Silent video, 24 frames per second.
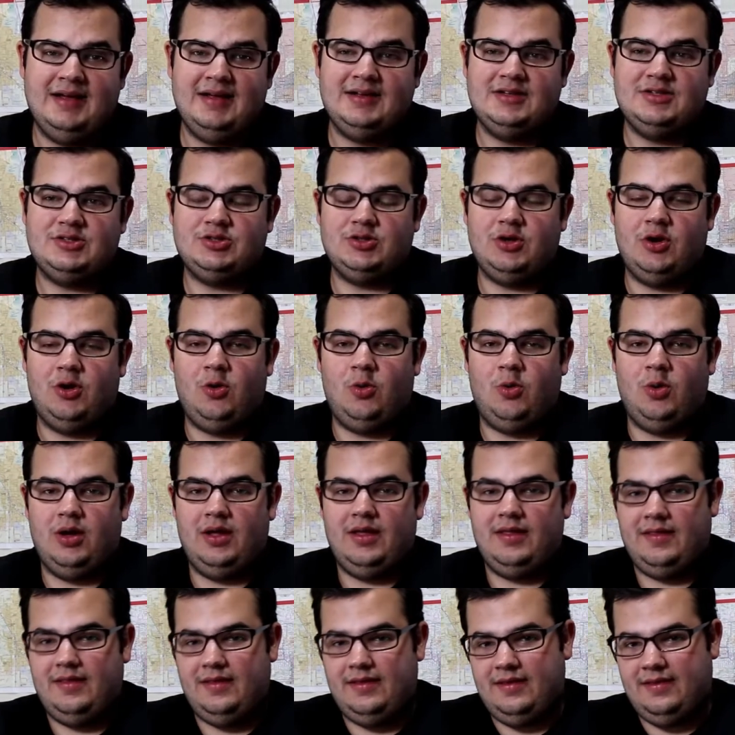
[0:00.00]
So
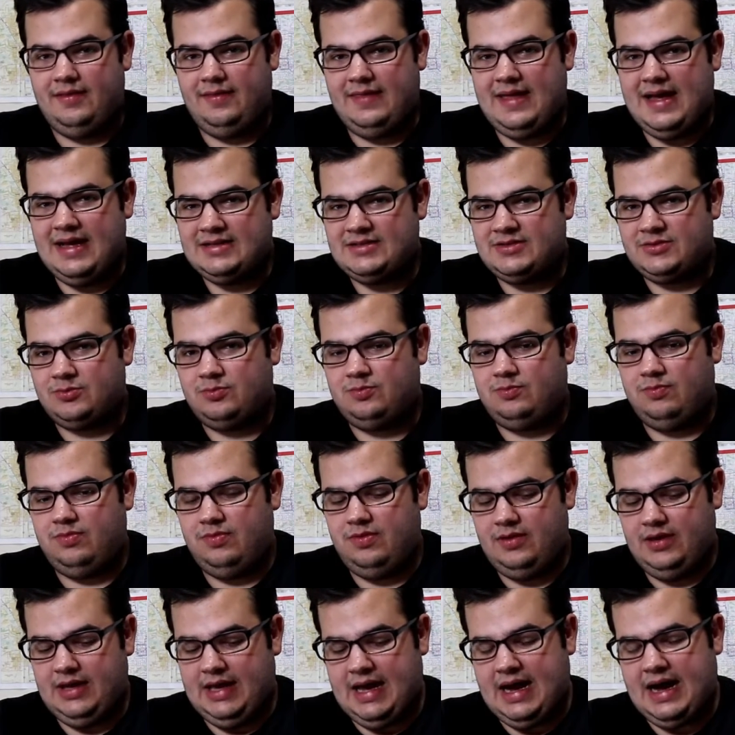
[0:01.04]
that's
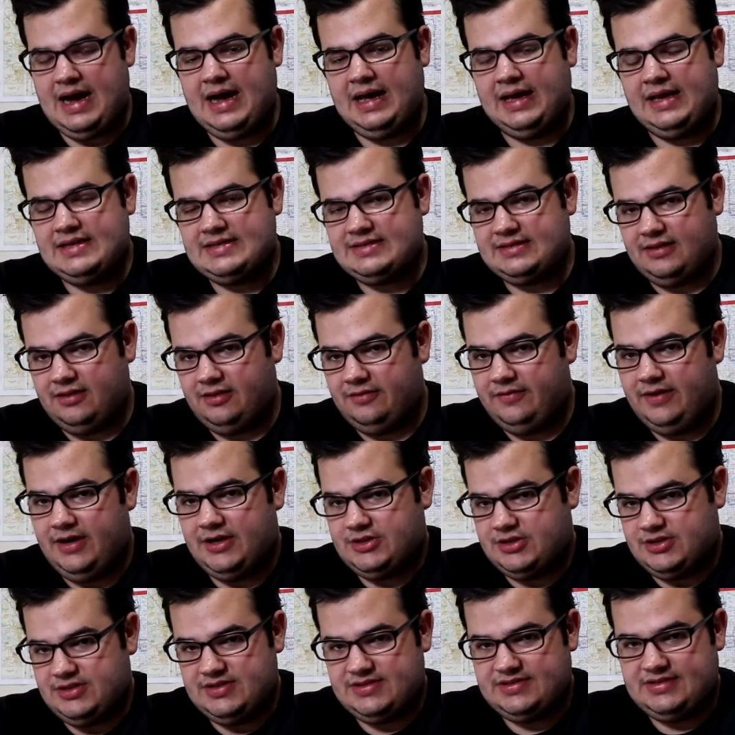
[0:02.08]
the highest
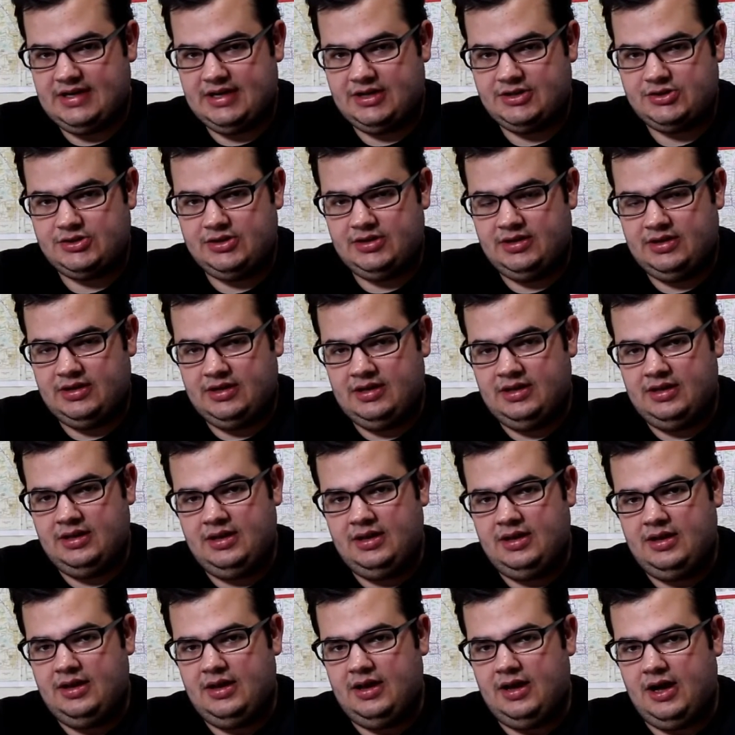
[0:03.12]
elevation section.
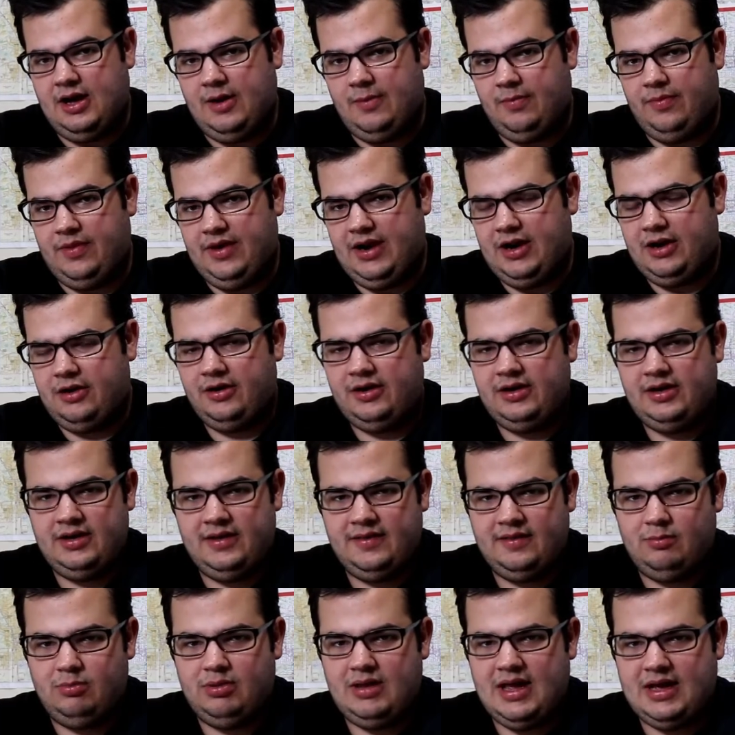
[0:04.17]
The area in
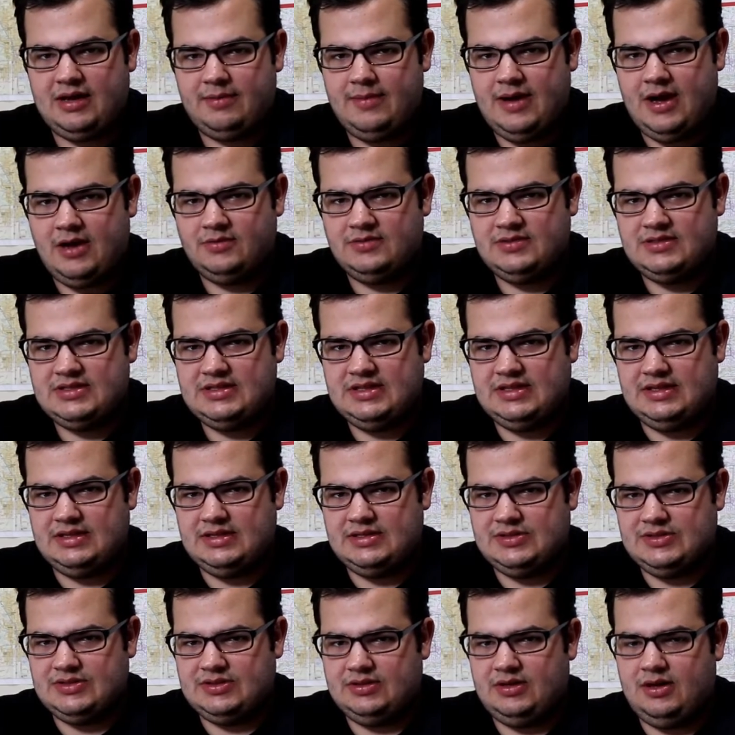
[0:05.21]
the Black Mountains
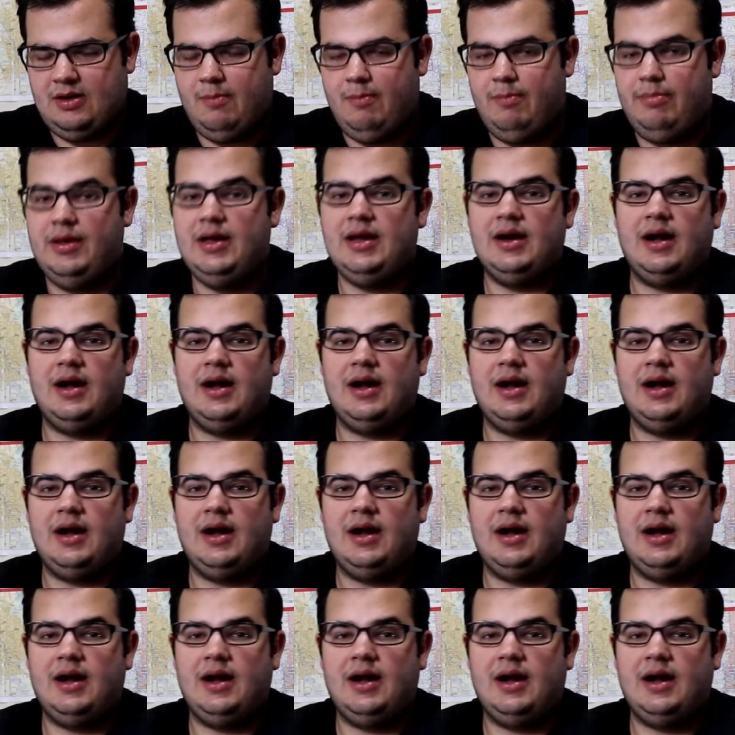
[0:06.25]
is a bit